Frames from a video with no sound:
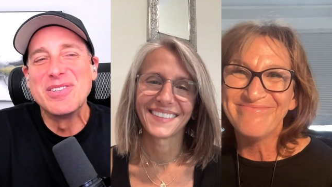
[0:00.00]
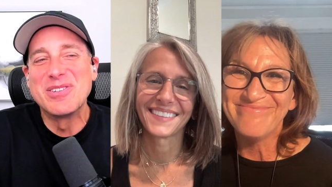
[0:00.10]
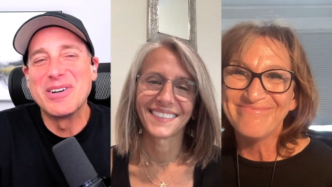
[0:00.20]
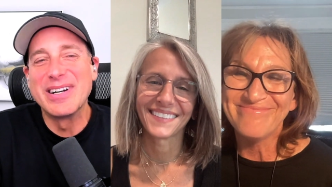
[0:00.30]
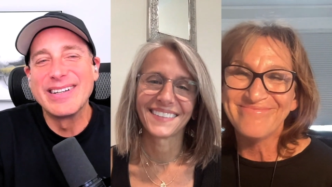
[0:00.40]

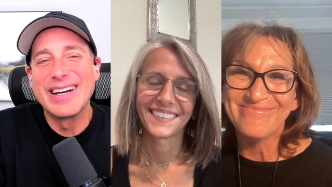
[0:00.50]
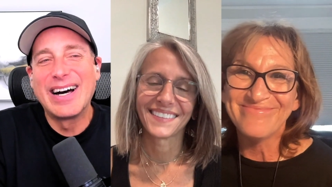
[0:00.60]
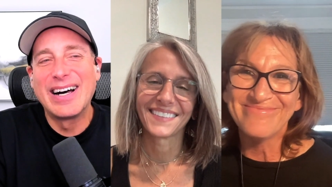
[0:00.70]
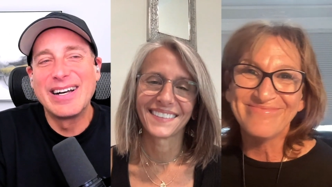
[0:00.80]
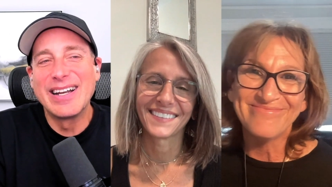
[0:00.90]
Speaker 1: Joy,
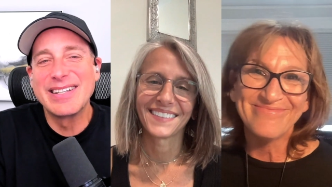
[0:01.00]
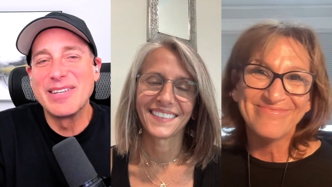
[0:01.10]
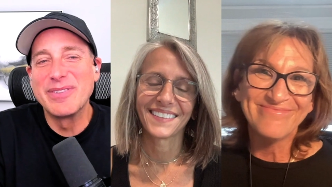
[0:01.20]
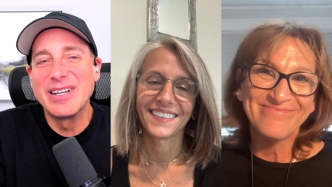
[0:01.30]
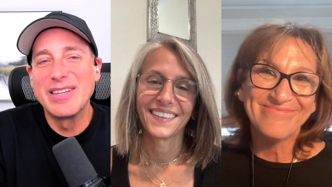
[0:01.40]
uh, an
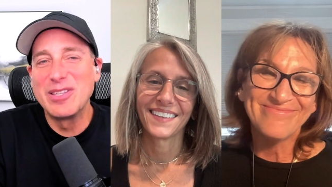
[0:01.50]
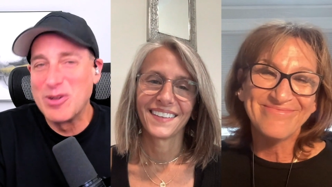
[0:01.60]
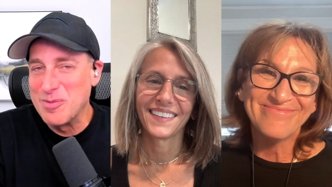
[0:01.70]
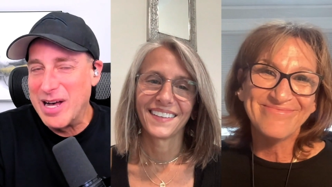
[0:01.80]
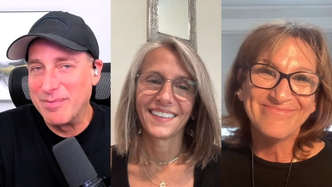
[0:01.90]
activity
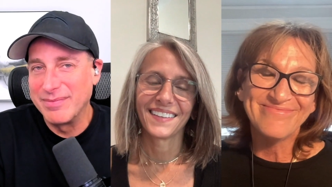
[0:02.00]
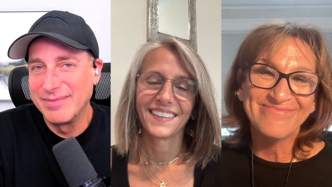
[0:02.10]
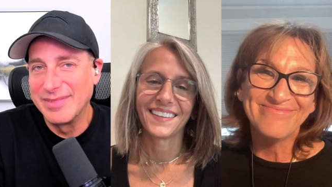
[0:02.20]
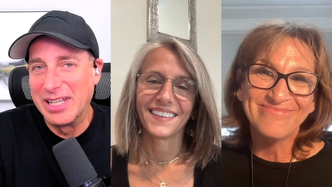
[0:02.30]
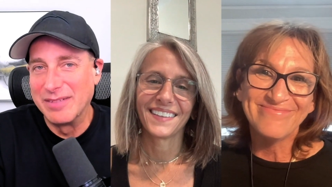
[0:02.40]
that your mom
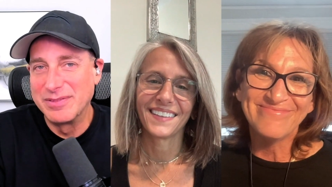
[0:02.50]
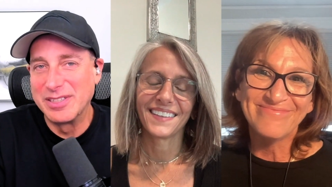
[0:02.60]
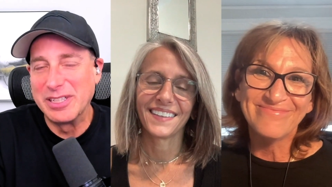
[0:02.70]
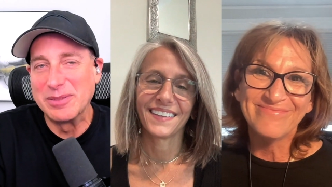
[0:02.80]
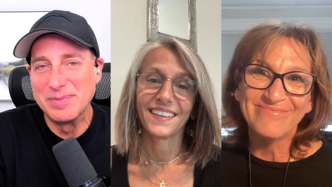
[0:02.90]
loved
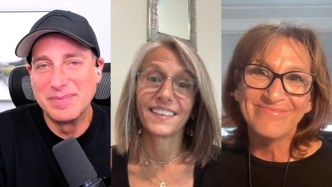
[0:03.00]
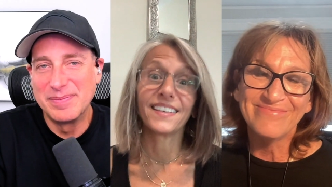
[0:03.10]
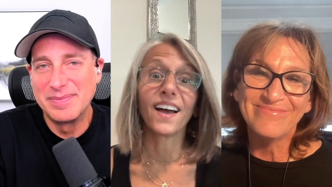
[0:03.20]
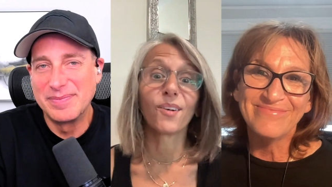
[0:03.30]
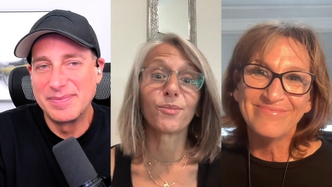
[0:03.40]
to do?
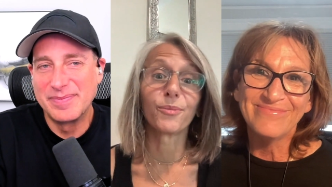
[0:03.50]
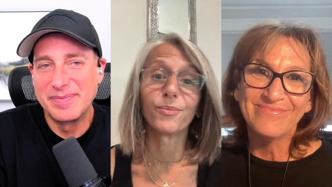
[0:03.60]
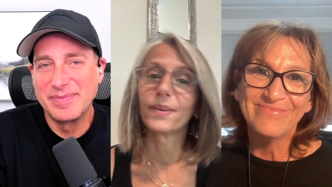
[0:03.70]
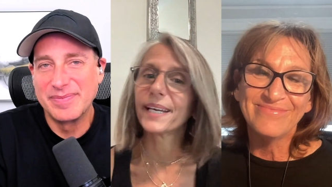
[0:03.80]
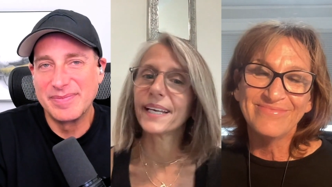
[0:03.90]
Speaker 2: Yeah,
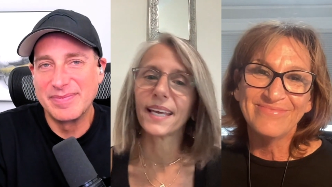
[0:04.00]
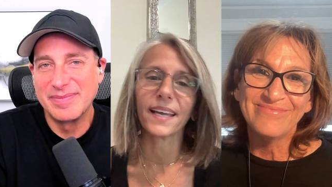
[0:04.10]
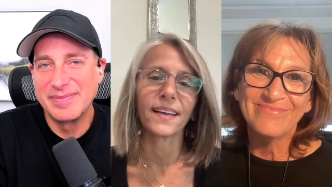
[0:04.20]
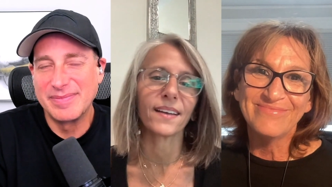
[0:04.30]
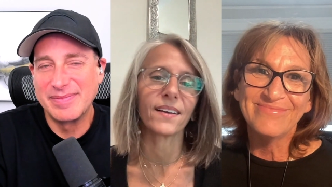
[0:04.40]

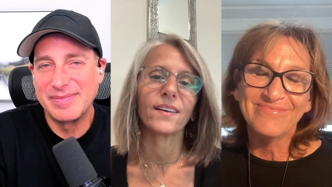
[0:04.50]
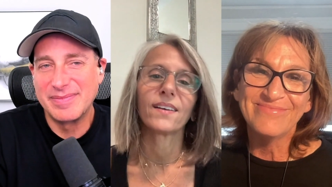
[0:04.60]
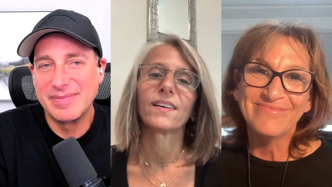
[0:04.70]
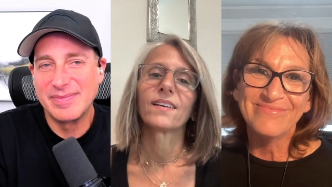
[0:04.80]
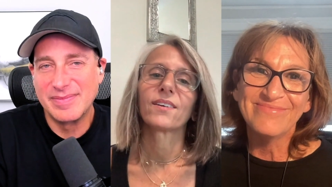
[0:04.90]
reading,
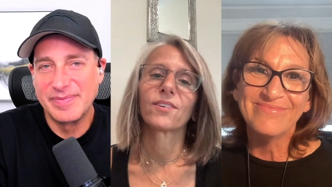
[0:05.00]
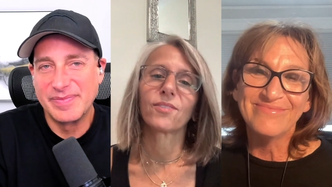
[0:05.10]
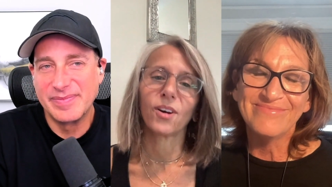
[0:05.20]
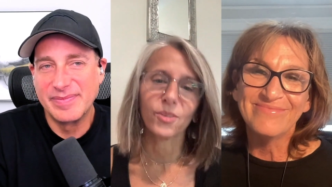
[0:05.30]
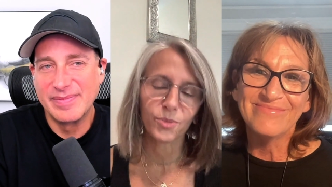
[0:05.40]

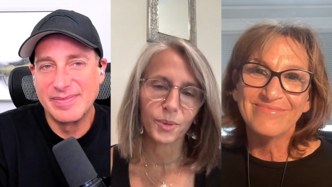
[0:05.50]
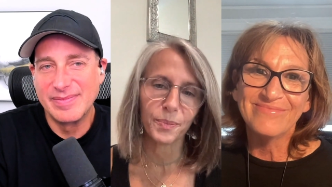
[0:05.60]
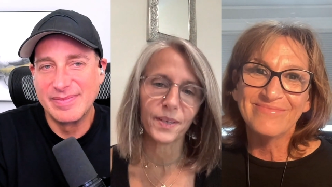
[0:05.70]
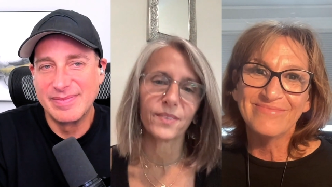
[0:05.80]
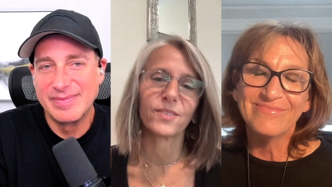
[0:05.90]
crossword
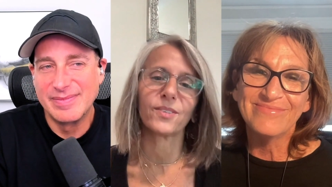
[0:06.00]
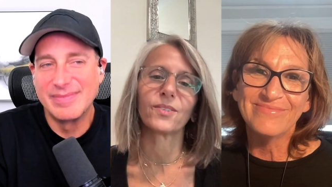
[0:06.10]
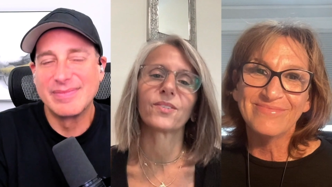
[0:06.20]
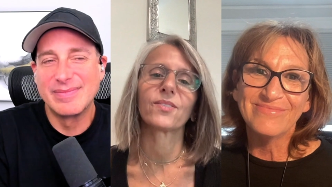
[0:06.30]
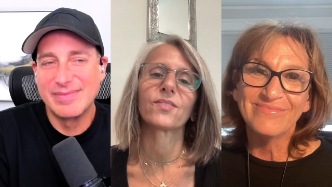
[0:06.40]

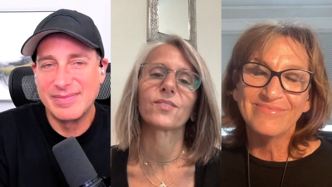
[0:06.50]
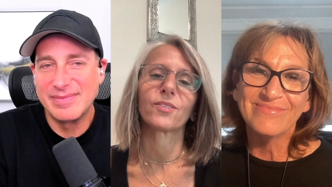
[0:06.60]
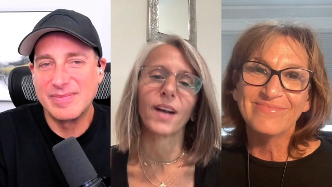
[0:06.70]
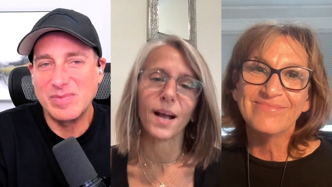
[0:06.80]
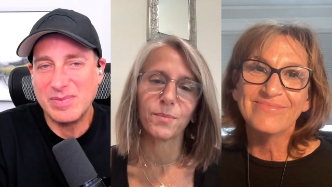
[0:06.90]
puzzles,
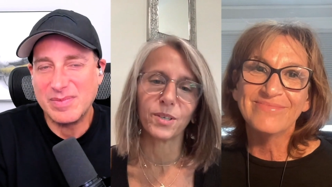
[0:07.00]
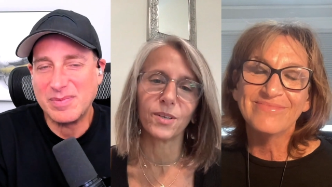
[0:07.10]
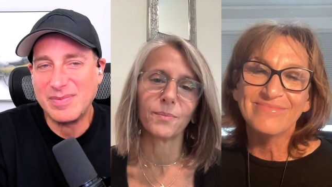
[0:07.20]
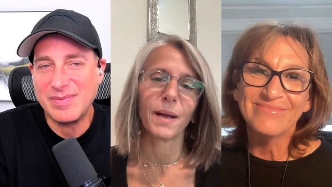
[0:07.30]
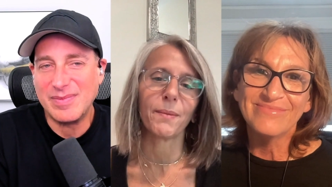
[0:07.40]

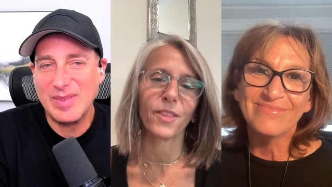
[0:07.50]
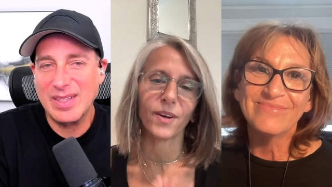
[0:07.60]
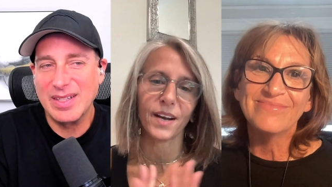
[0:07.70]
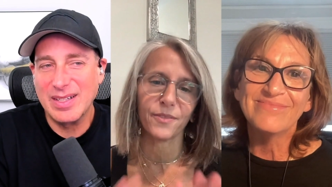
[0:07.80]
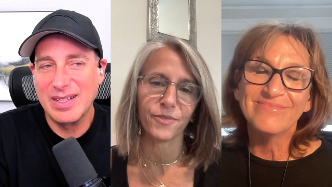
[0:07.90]
Scrabble. My mother
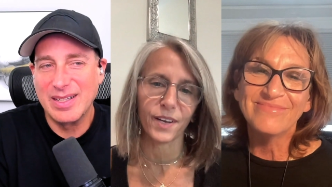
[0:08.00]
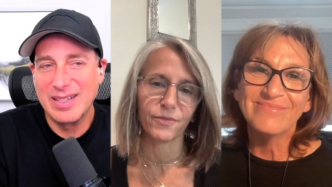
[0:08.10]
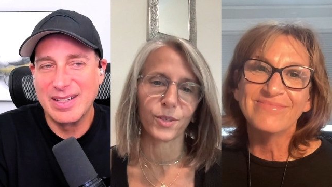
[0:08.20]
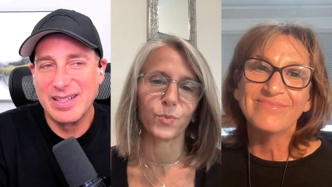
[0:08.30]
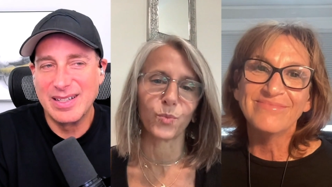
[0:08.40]
had a
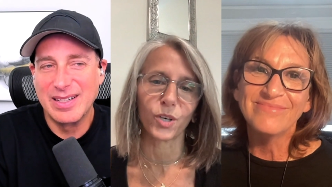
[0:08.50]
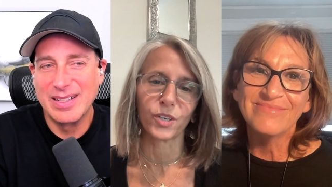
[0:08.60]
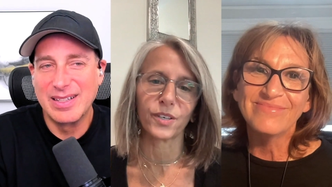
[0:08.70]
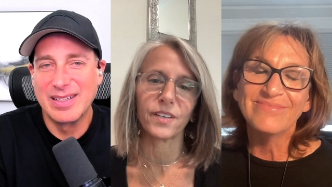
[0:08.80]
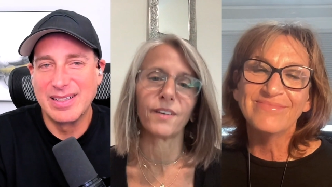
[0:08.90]
favorite word,